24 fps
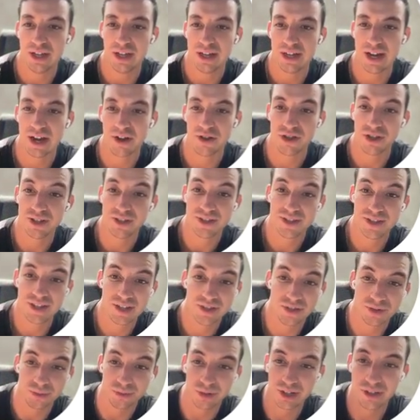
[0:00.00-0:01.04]
Now you can see
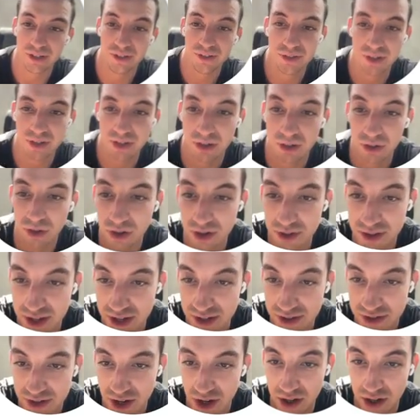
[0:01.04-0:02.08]
as well that a lot of
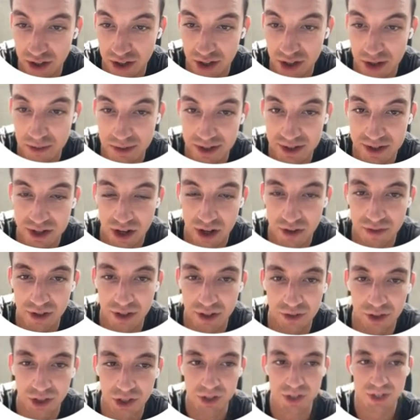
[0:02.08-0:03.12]
these are going to be staffing and
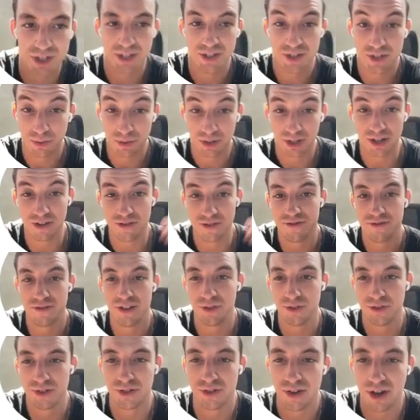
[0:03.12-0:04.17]
recruiting, so we're going to
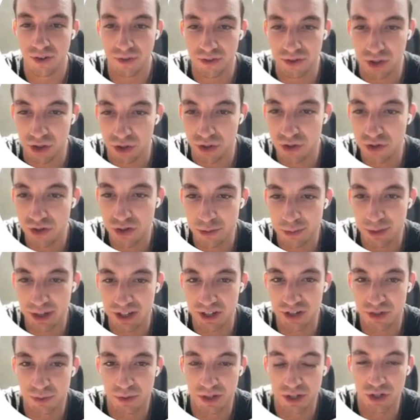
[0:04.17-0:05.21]
filter out those
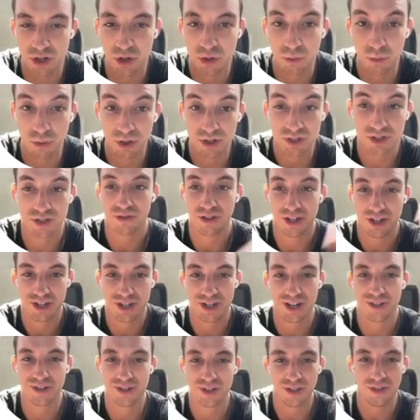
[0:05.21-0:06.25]
because we don't want to reach
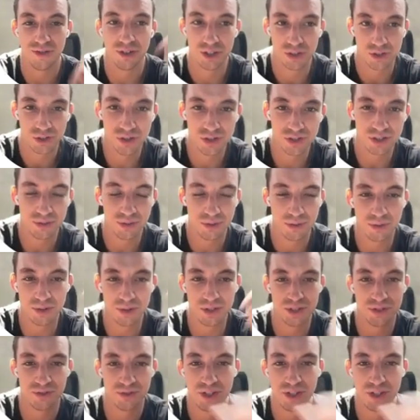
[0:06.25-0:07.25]
out to the recruiter, we want to